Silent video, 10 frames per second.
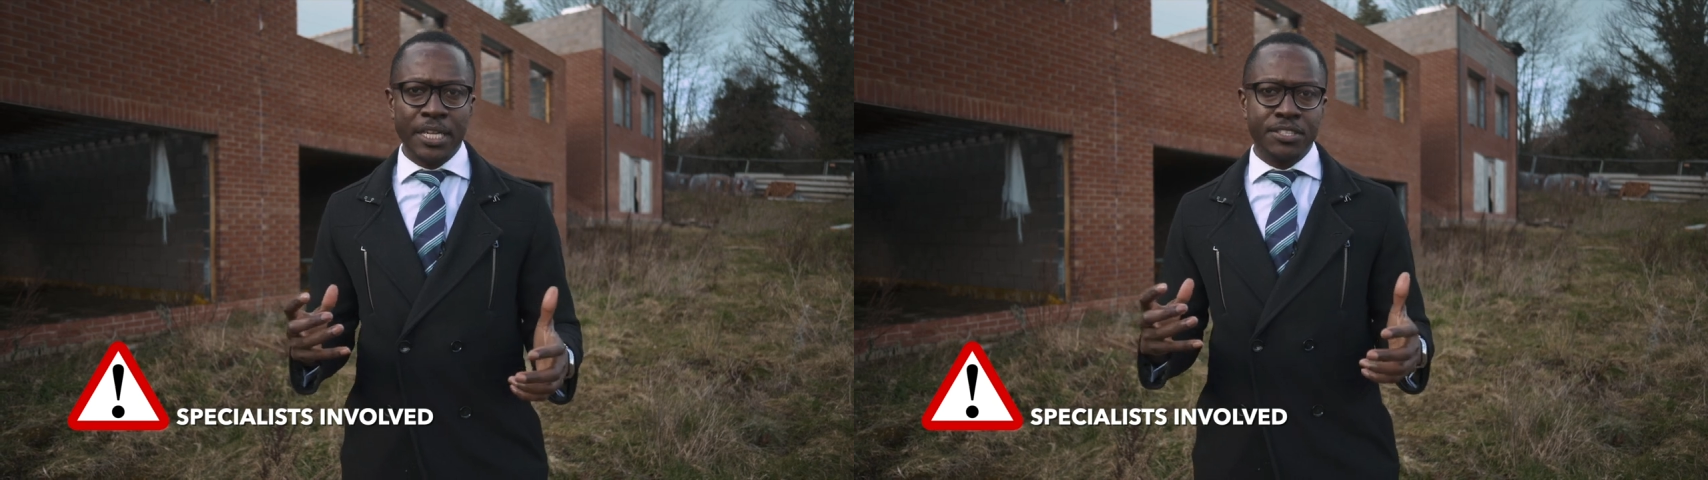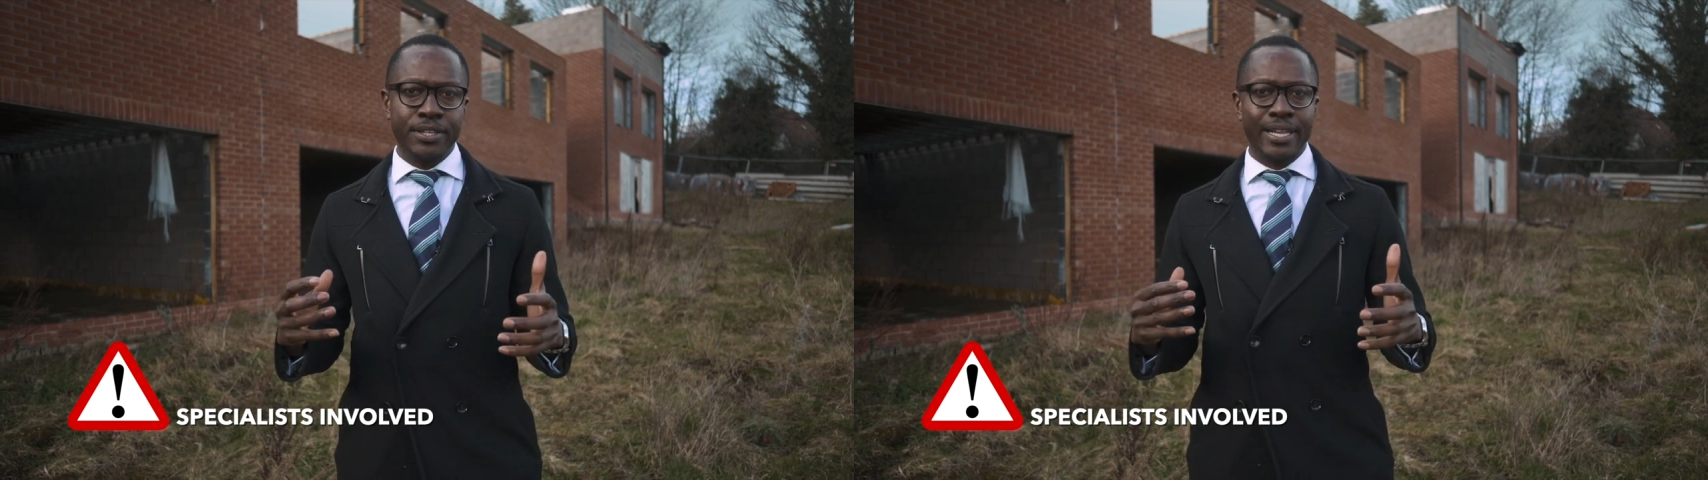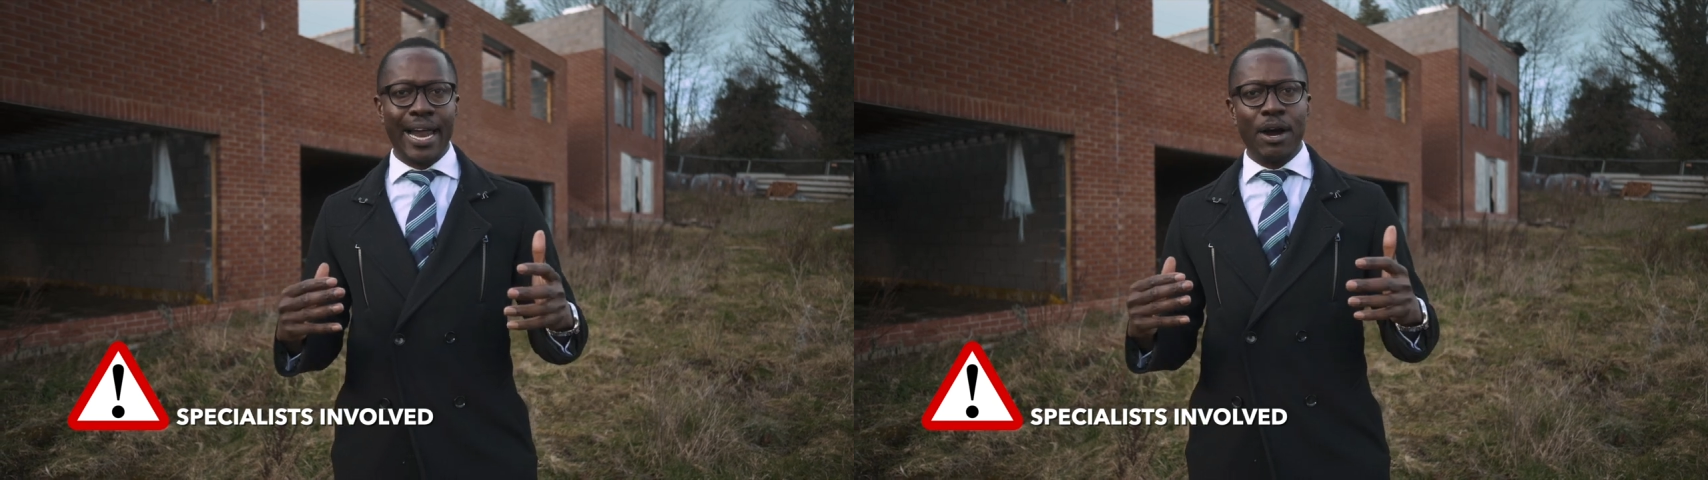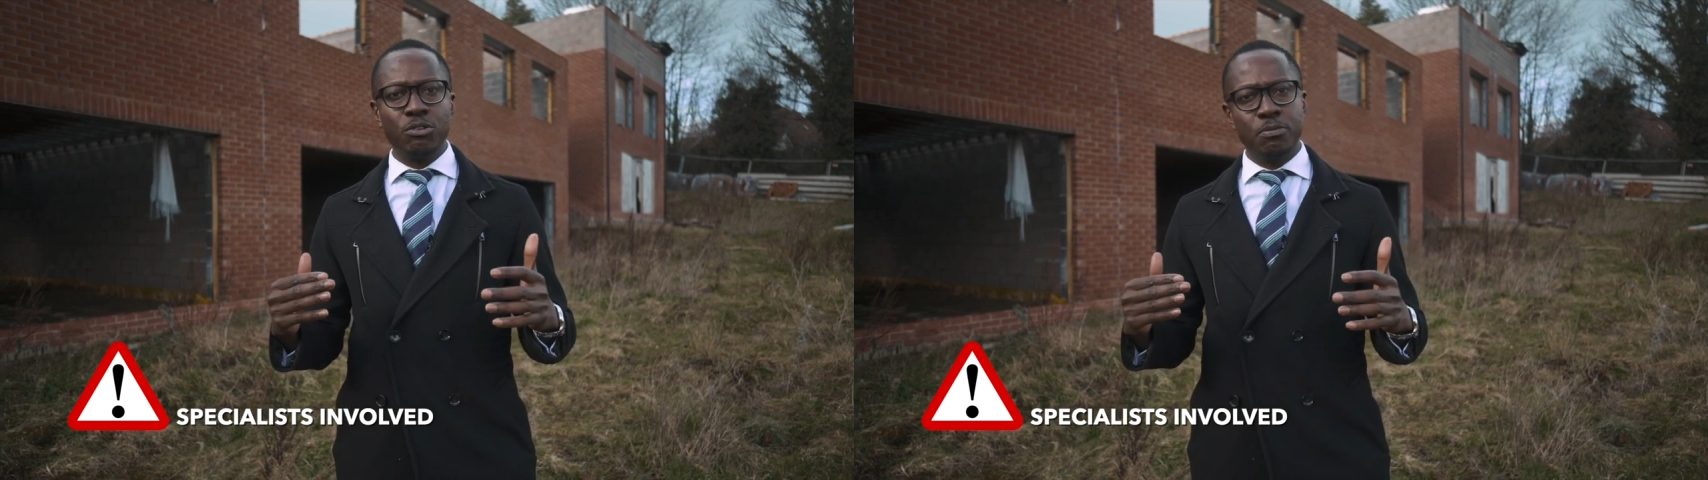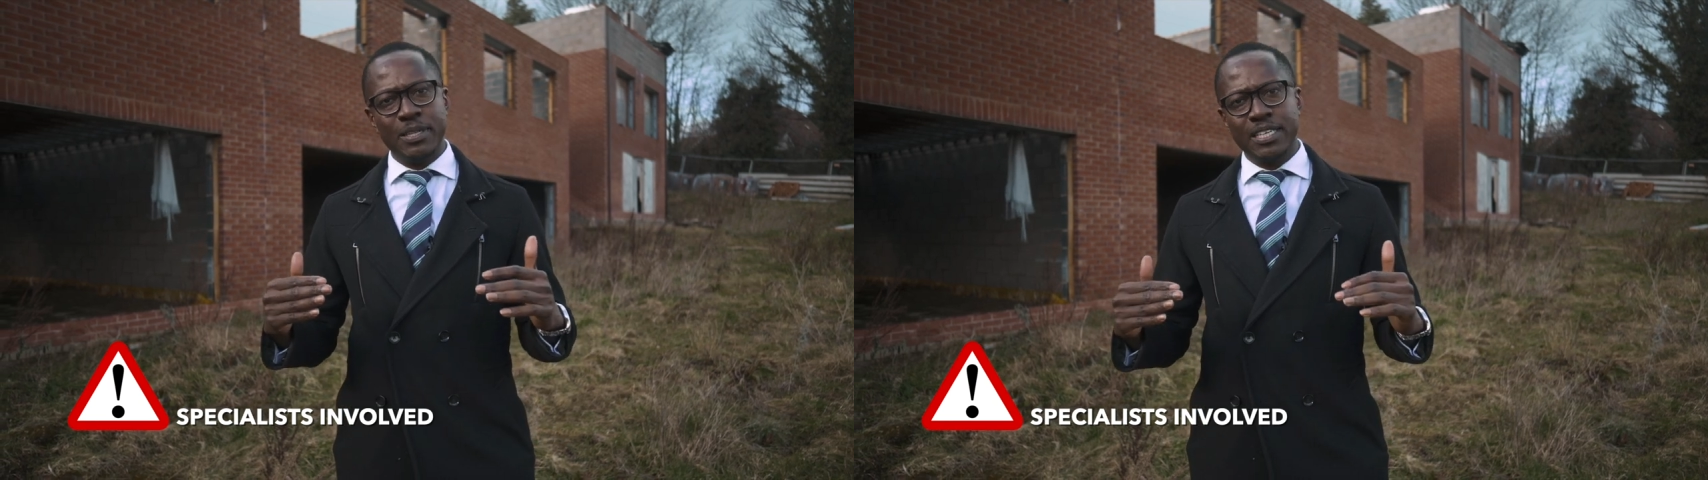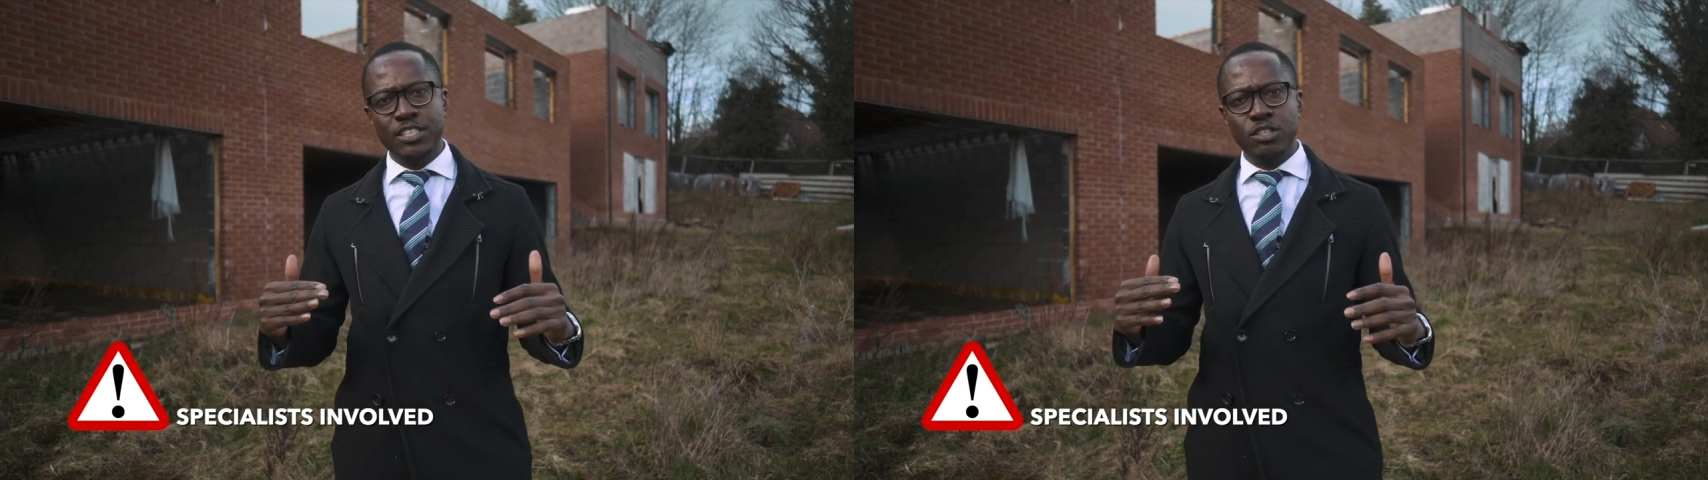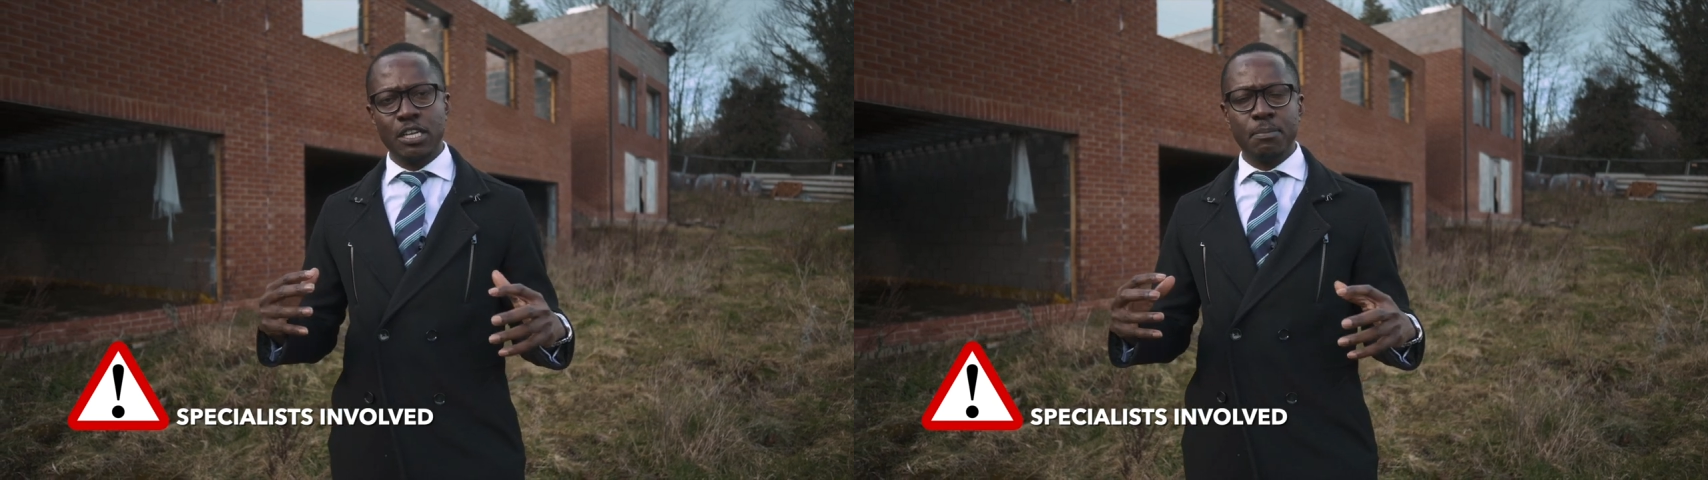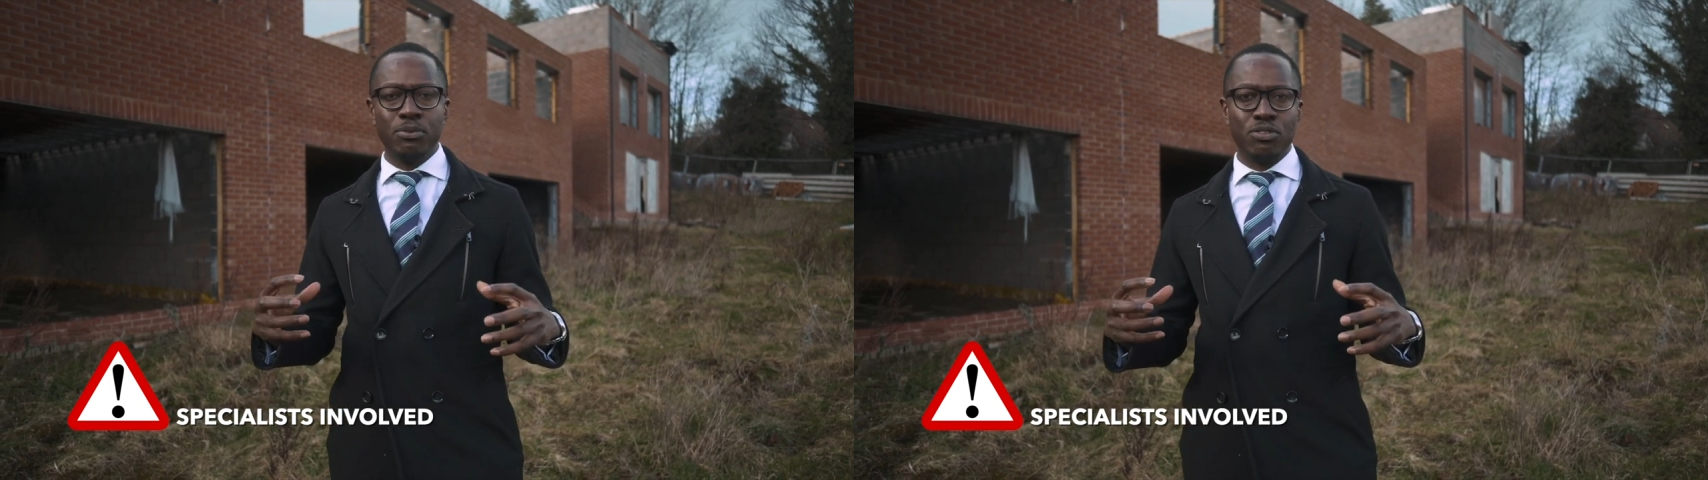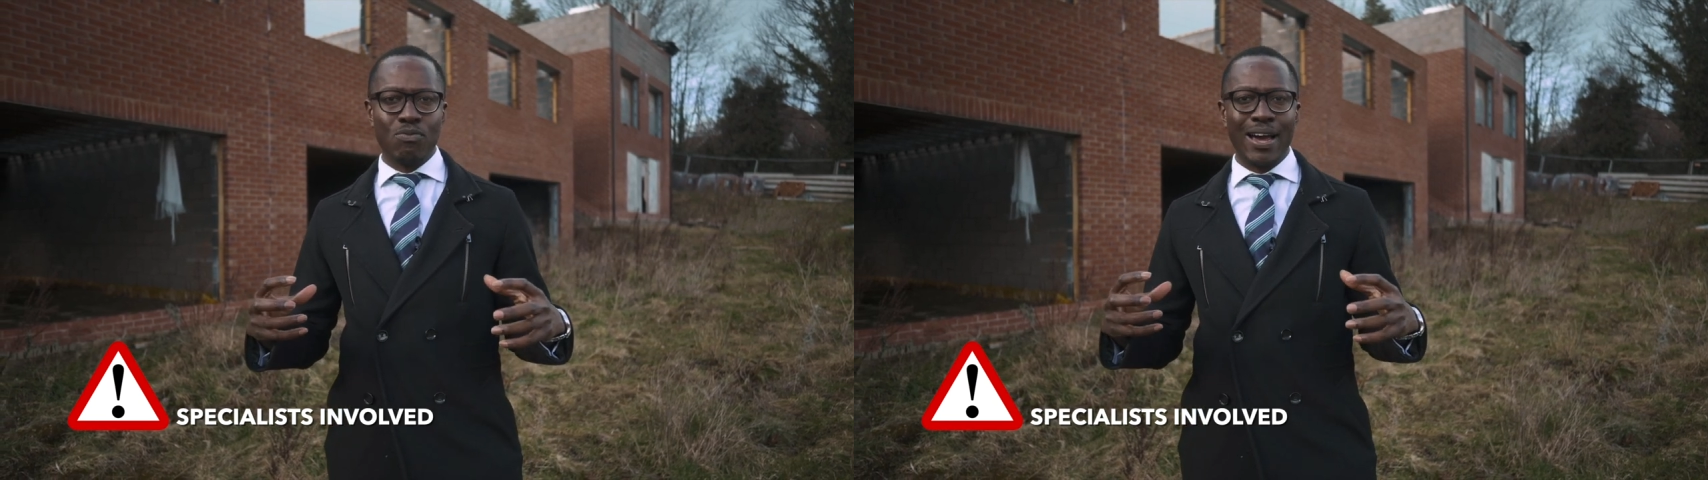so that ultimately you can put the